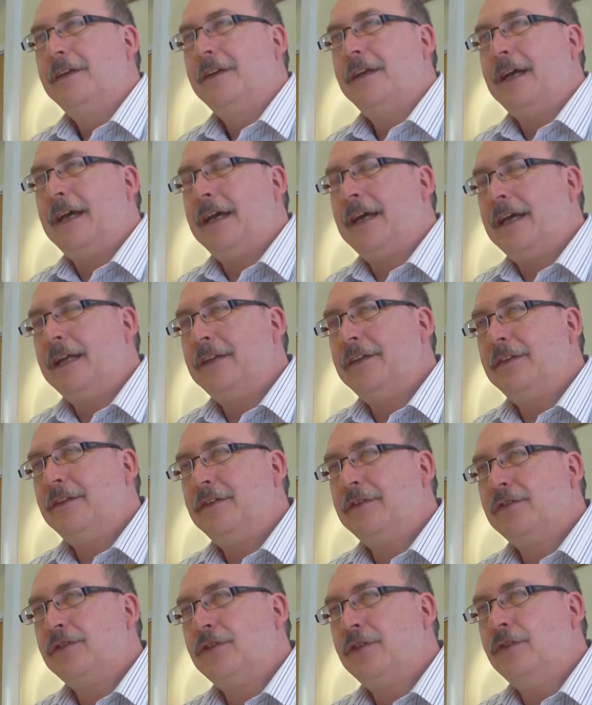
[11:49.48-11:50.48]
And
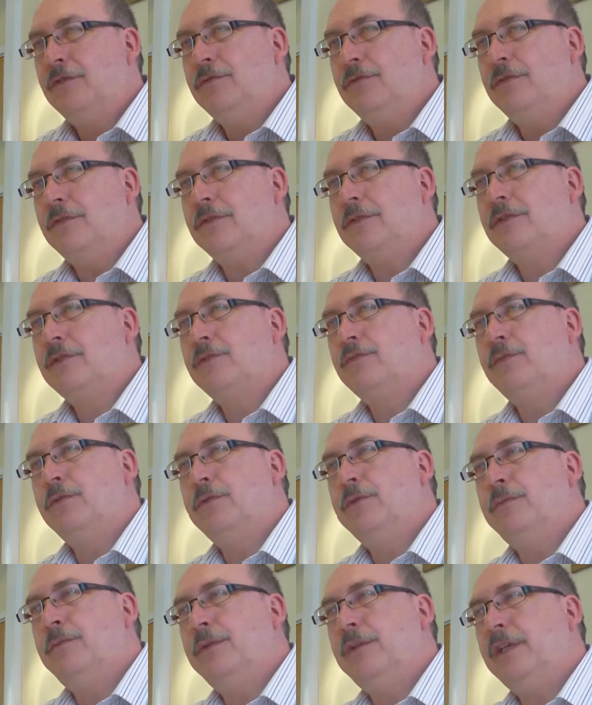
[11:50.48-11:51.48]
the students
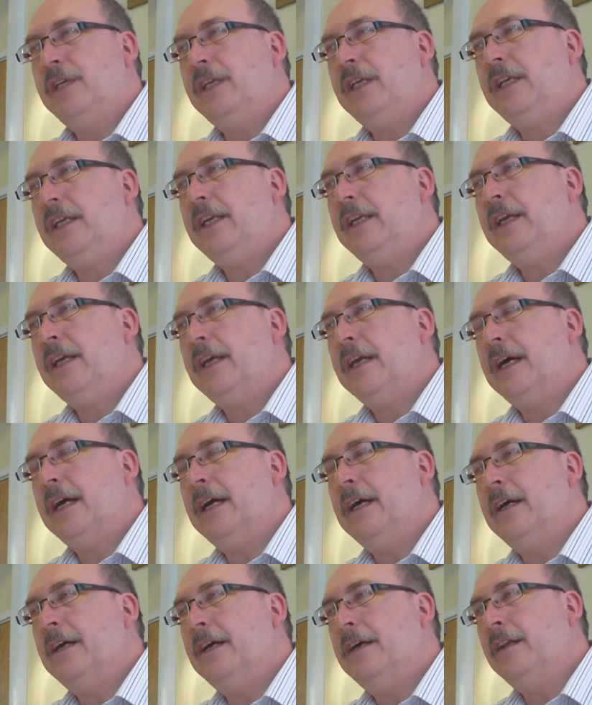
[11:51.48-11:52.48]
would be
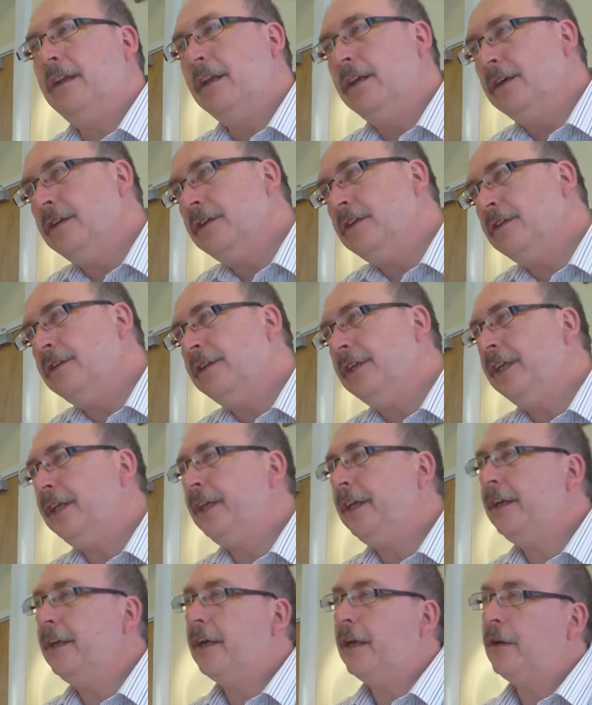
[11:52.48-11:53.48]

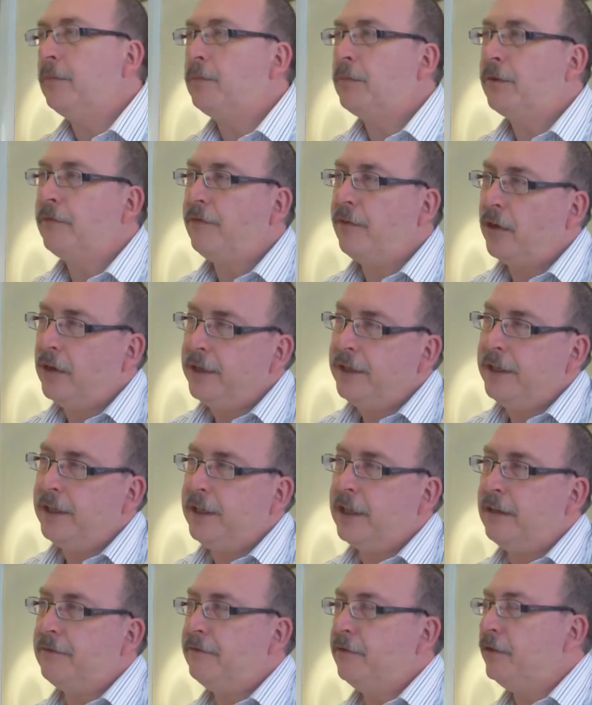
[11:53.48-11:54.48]
learning and
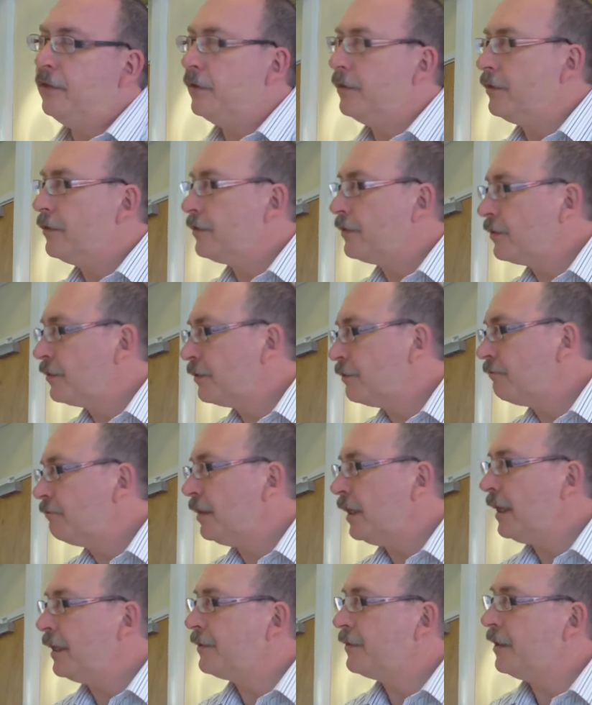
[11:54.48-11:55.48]
providing evidence
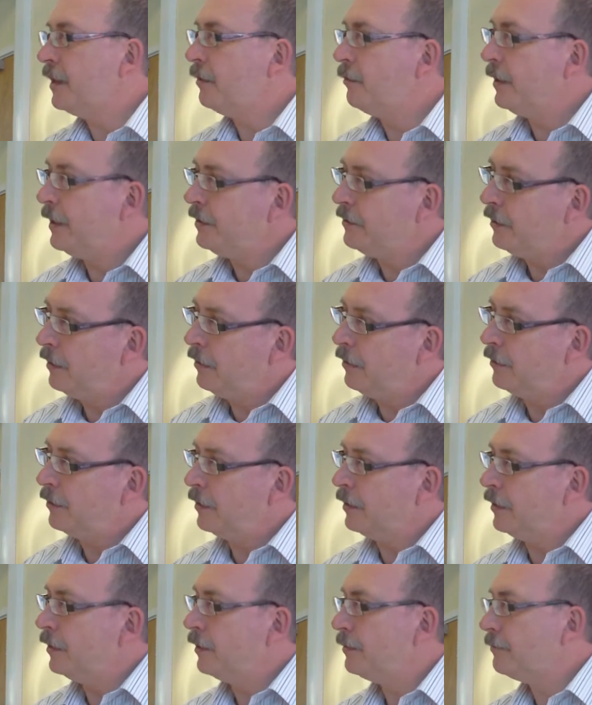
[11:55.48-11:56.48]
as they went
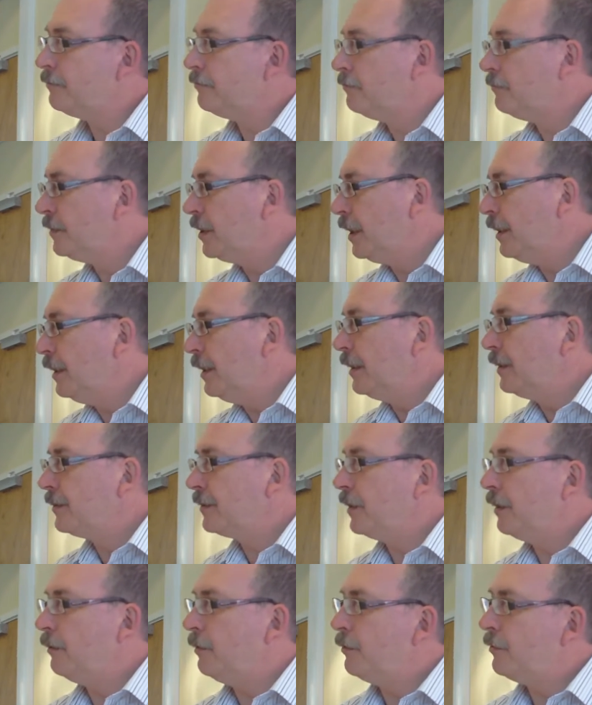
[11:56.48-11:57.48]
along.
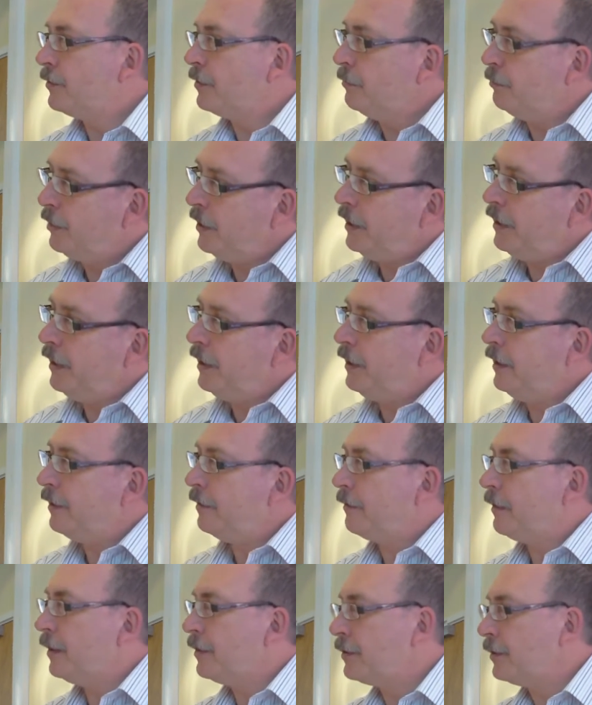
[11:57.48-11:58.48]
So it was a big
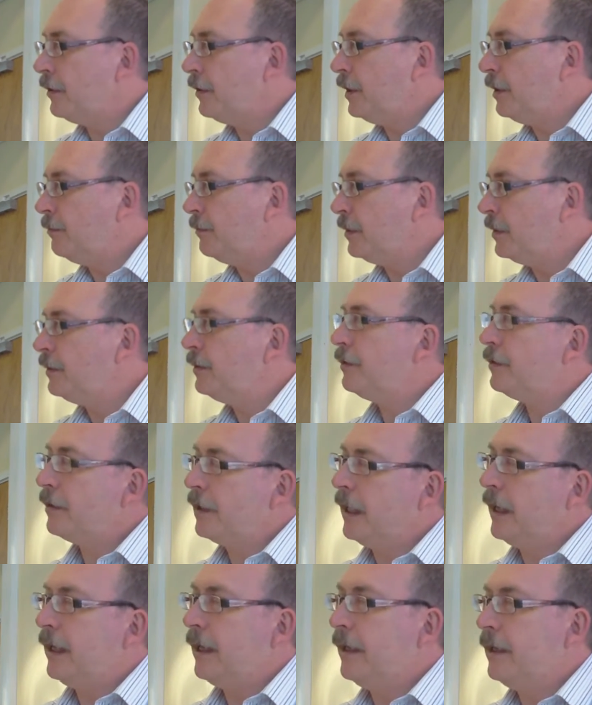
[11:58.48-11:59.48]
assignment,
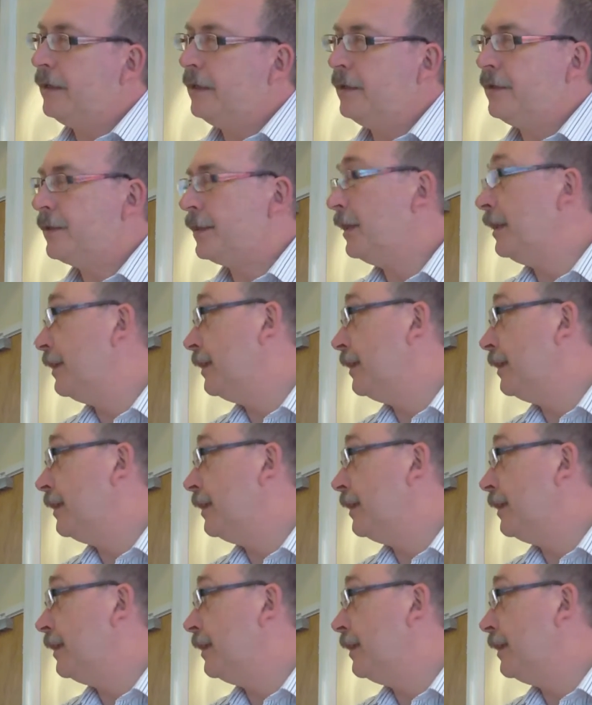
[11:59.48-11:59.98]
and